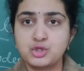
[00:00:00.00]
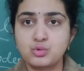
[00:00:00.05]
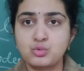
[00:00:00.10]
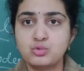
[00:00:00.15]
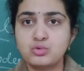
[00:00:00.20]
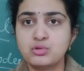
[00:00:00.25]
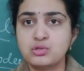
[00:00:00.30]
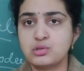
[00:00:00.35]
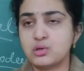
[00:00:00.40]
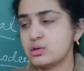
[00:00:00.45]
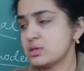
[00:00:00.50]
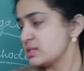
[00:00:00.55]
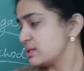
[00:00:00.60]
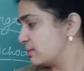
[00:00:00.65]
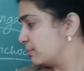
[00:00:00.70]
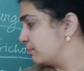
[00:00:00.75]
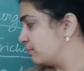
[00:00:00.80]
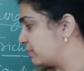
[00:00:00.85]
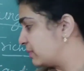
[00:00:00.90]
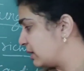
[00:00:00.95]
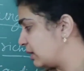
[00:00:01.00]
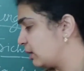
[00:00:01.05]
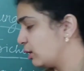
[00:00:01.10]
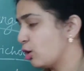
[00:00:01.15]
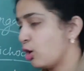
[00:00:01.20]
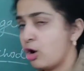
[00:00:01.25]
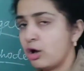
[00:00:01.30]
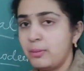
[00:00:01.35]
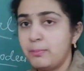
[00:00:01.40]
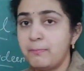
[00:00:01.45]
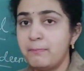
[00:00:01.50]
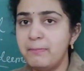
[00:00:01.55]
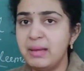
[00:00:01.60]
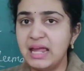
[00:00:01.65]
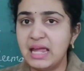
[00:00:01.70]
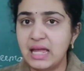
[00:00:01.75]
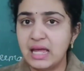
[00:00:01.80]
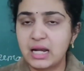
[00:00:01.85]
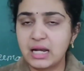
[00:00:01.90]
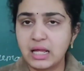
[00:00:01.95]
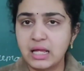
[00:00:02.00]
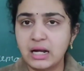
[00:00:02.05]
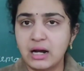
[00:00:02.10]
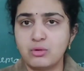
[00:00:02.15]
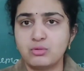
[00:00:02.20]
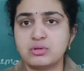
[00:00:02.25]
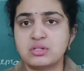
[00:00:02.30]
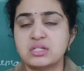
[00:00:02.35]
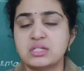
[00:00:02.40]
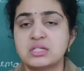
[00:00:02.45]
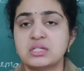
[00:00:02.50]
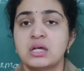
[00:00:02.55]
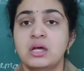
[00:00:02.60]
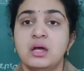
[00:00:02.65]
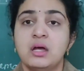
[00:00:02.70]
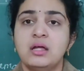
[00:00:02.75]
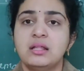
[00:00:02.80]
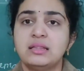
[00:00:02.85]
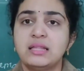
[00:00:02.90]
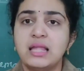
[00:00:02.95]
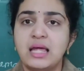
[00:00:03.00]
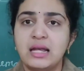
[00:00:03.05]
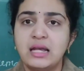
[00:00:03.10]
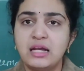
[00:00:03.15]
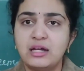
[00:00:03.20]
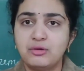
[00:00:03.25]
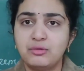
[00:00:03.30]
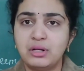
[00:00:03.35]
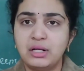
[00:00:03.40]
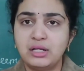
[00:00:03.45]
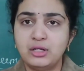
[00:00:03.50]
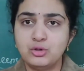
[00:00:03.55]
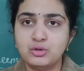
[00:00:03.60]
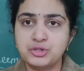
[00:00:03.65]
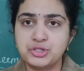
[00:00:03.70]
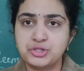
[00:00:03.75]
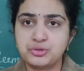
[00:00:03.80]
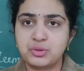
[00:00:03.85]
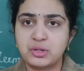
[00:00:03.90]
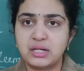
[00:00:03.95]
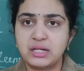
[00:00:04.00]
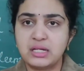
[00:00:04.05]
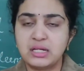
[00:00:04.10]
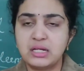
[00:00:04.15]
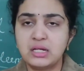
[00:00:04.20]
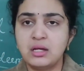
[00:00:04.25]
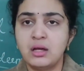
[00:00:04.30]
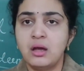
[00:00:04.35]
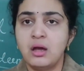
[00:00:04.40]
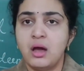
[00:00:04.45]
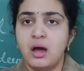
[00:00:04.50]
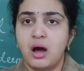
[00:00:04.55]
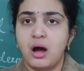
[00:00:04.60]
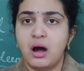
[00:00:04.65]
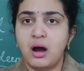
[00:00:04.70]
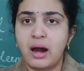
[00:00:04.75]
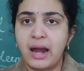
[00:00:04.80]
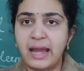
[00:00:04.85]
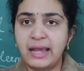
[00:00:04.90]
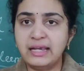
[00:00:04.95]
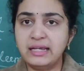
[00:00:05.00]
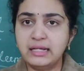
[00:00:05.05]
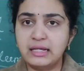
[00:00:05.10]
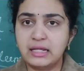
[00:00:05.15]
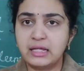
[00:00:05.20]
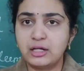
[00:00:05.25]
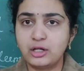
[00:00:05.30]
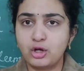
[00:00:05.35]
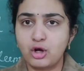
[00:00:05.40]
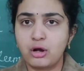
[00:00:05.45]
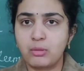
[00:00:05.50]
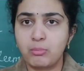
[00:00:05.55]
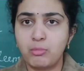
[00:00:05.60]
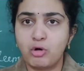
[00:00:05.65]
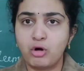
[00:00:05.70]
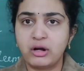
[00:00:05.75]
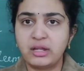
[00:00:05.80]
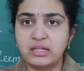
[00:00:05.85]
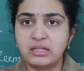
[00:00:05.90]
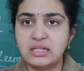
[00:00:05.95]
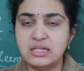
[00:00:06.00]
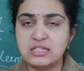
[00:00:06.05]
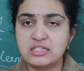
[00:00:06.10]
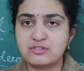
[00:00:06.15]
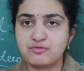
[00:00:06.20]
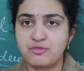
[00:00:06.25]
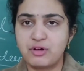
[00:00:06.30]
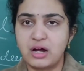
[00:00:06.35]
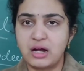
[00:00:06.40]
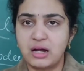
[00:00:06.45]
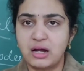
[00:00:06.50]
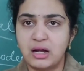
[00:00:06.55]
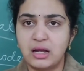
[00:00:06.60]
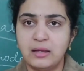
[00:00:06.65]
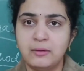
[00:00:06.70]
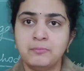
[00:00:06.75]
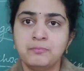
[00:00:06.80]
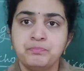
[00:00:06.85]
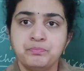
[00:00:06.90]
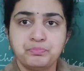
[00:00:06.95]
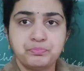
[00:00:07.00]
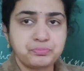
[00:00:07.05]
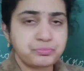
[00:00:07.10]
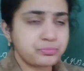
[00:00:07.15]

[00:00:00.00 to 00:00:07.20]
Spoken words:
shoes or something on bare grounds, then it will usually enter your body, these fungi.